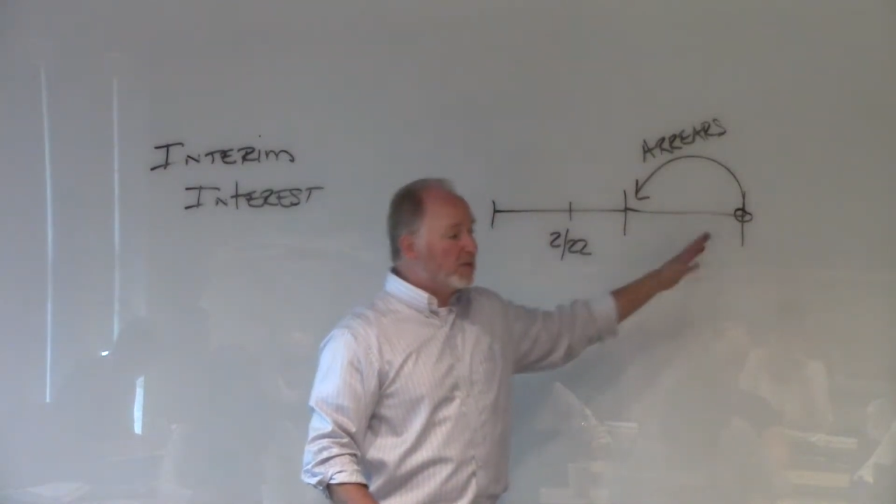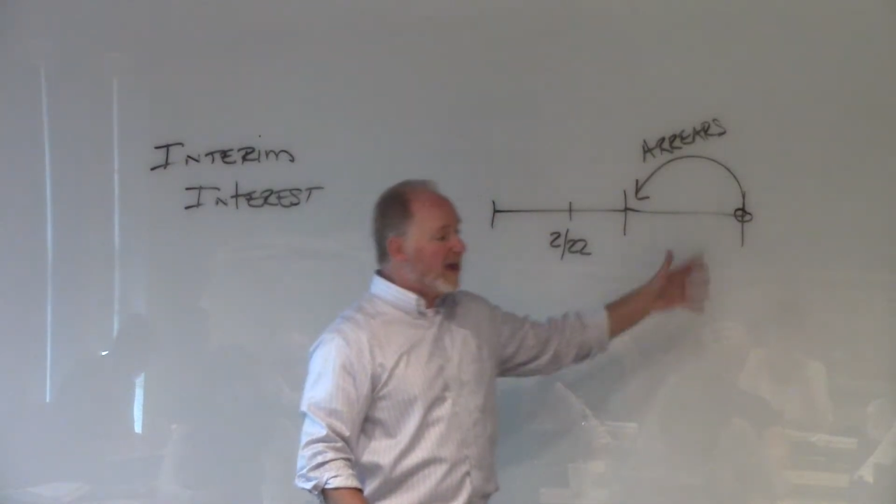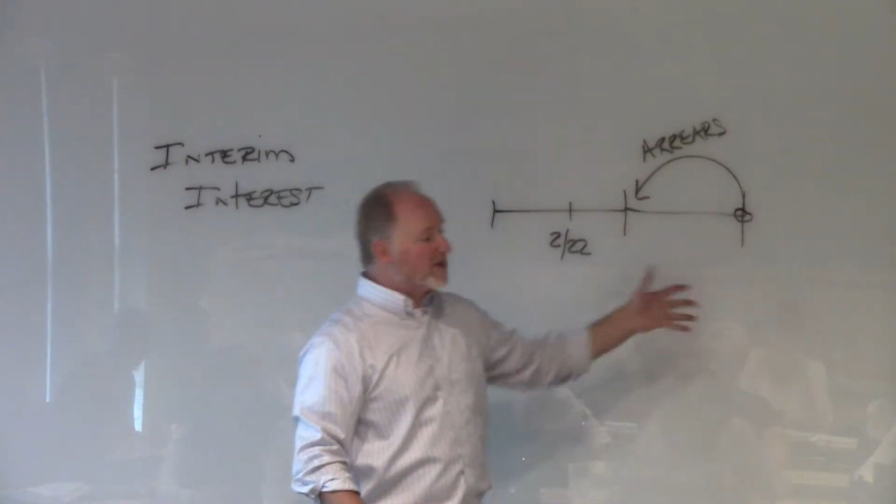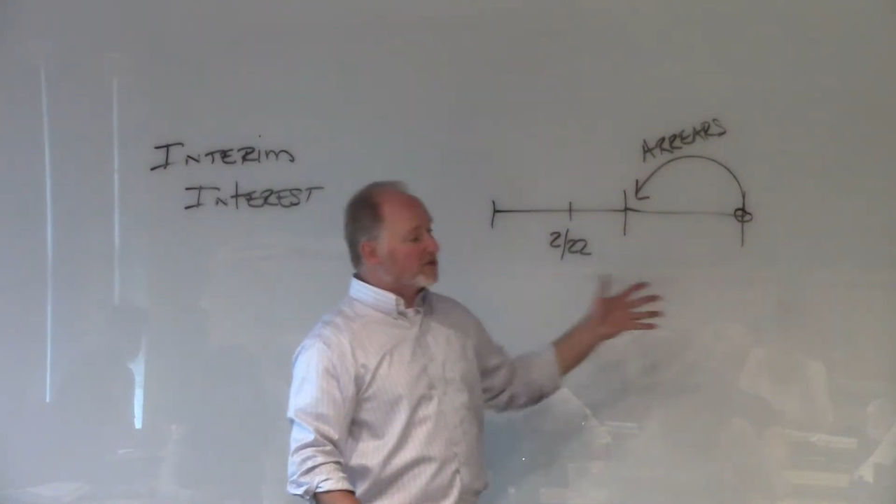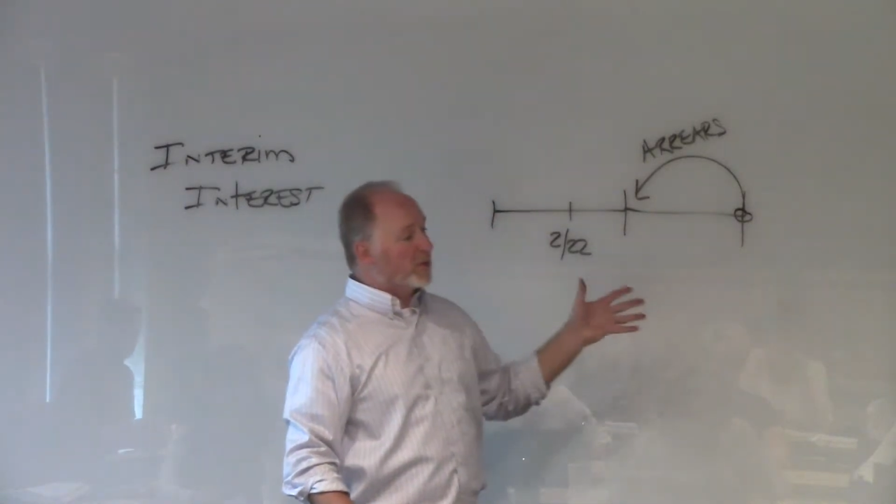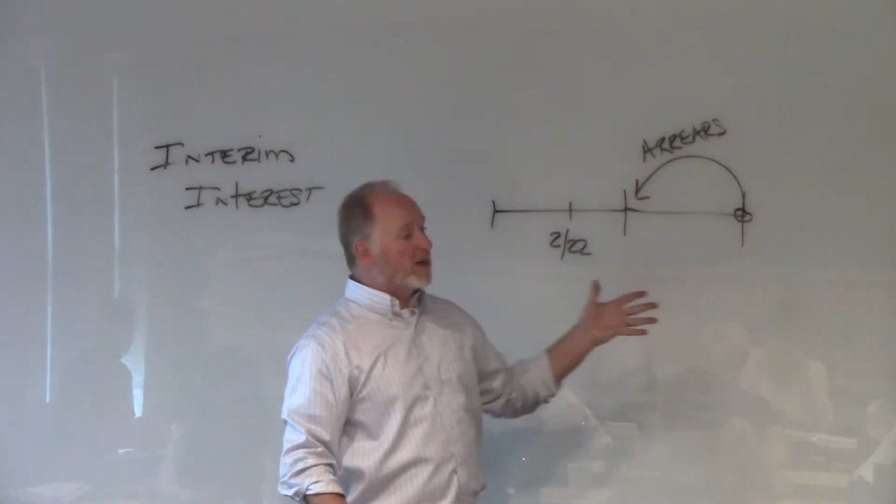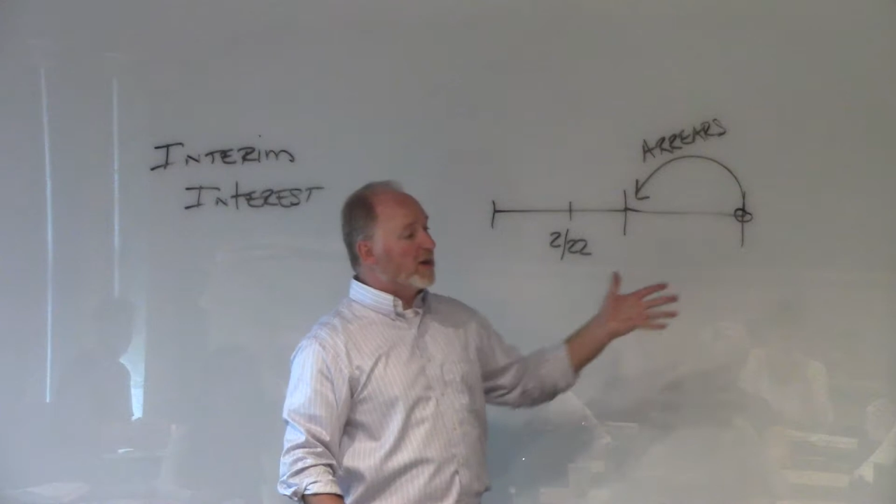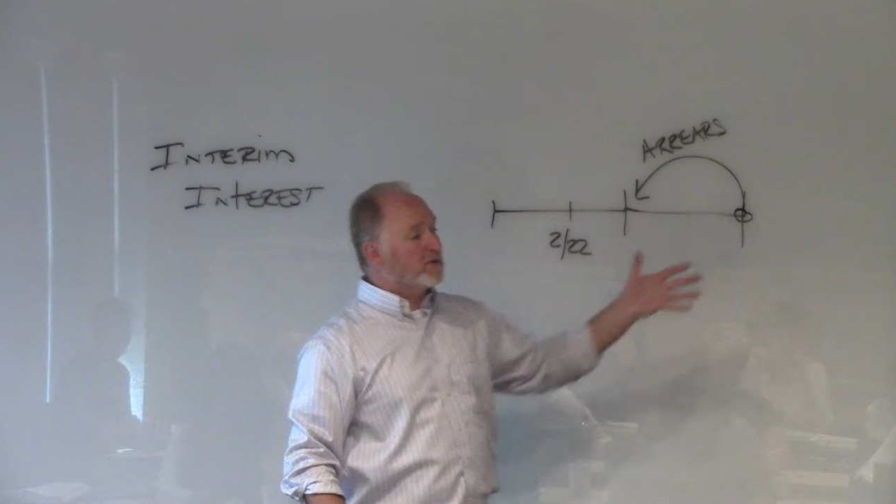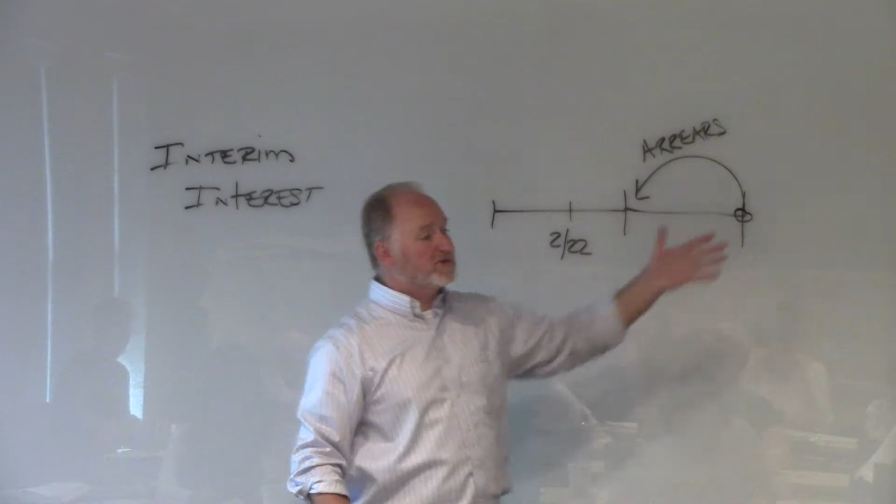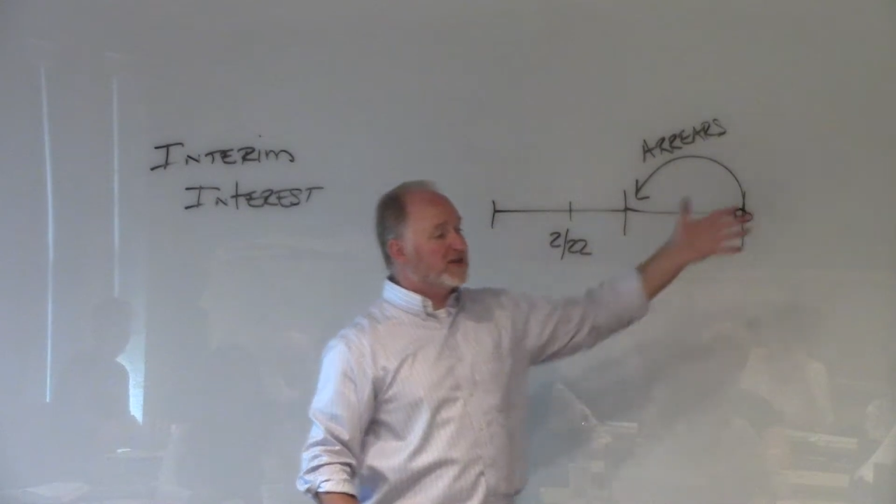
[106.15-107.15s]
next
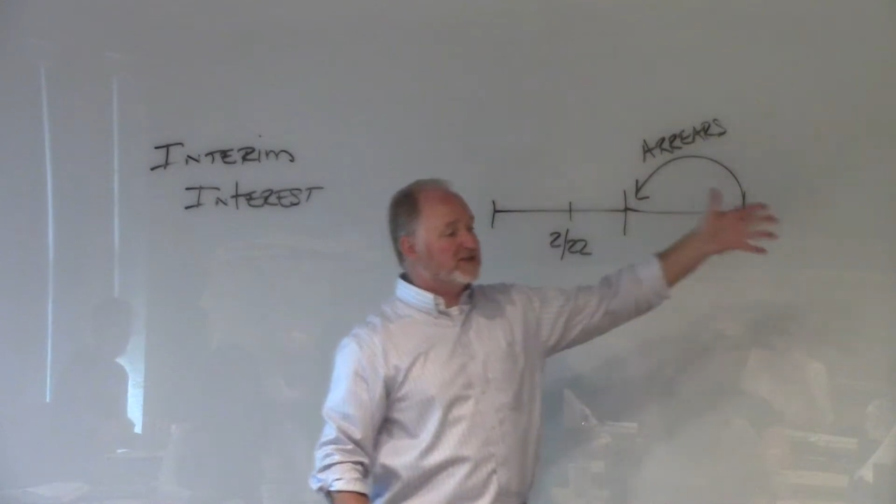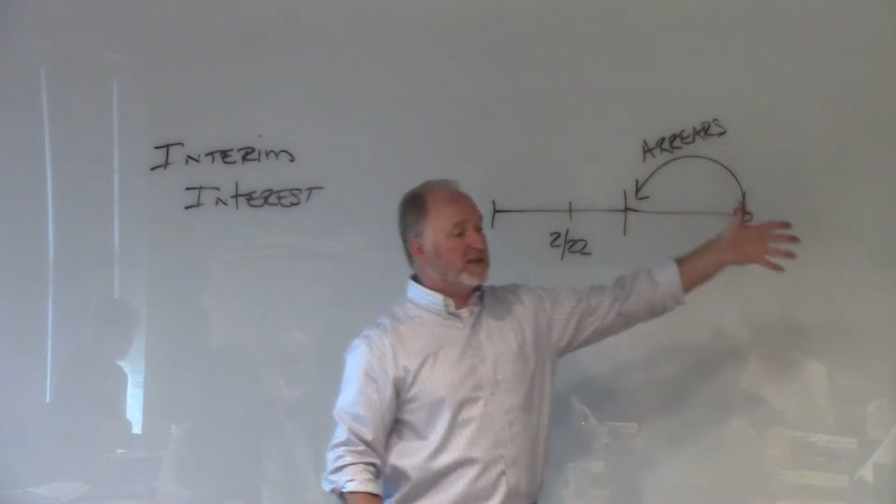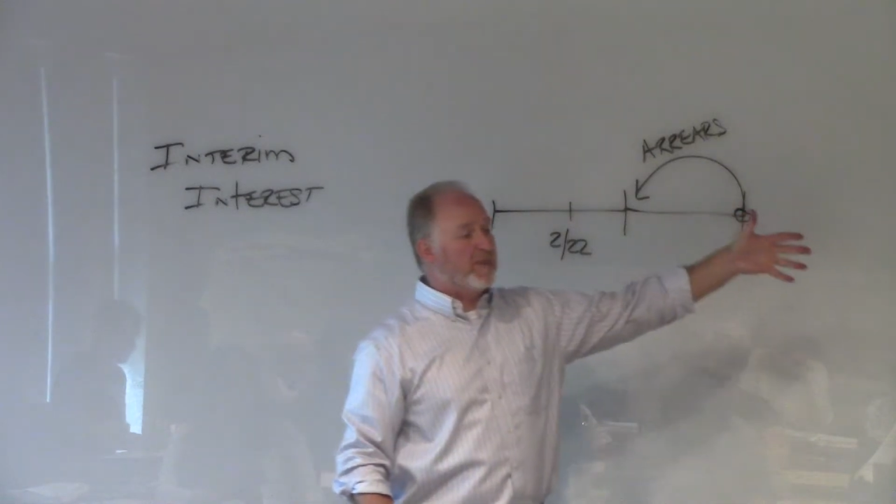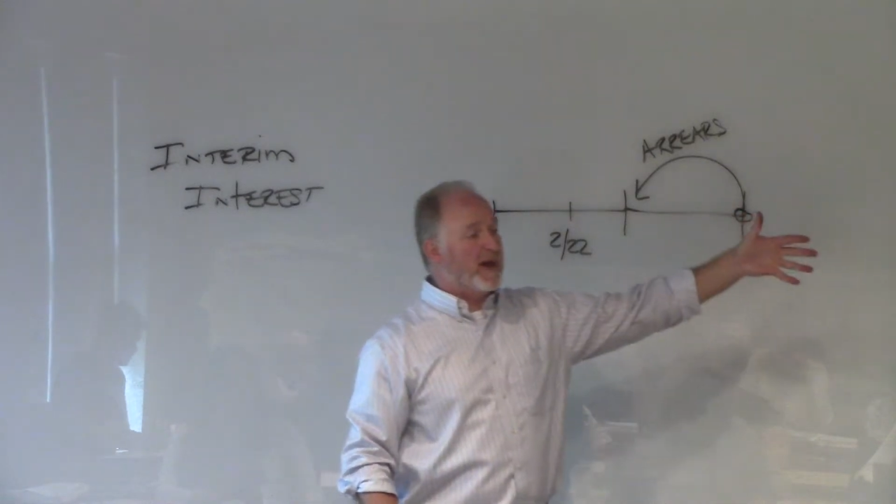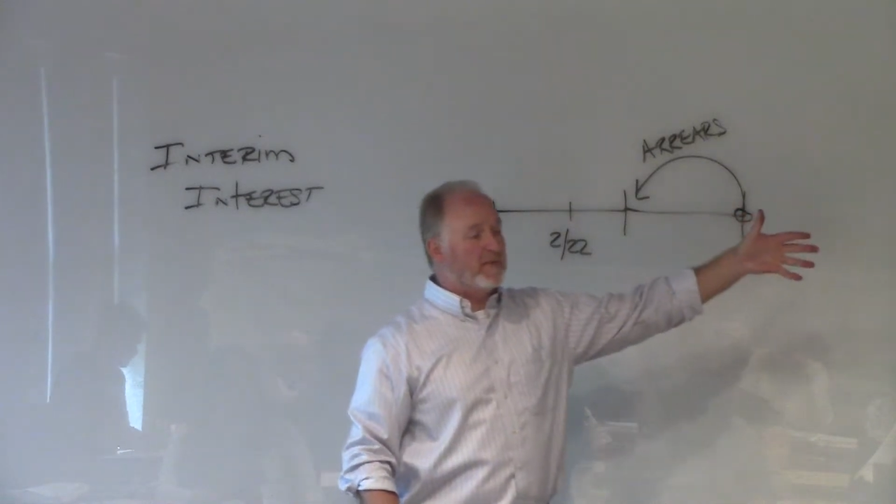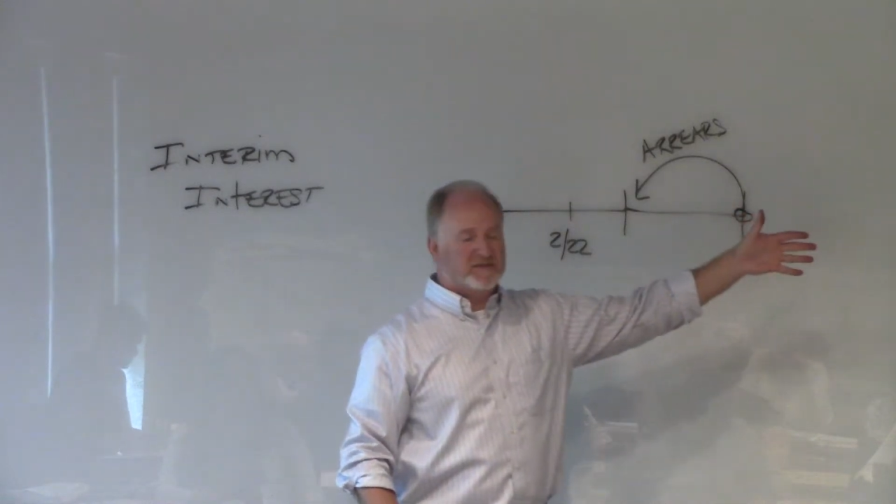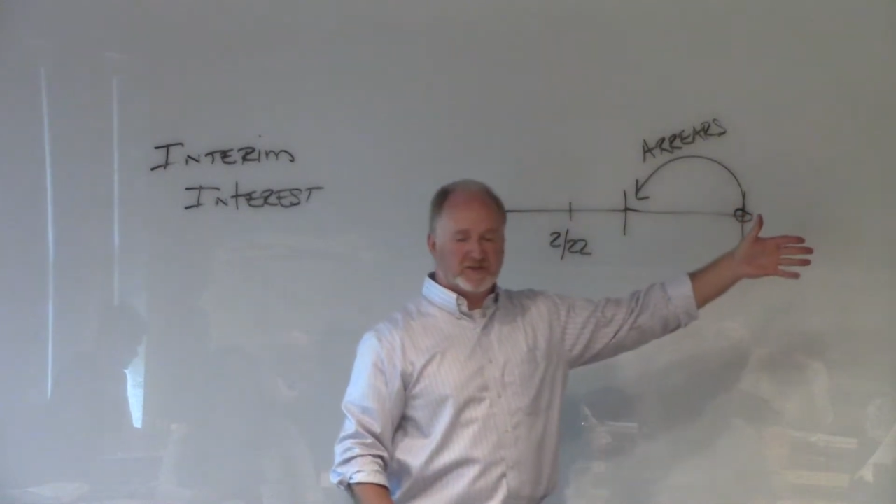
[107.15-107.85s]
360 payments,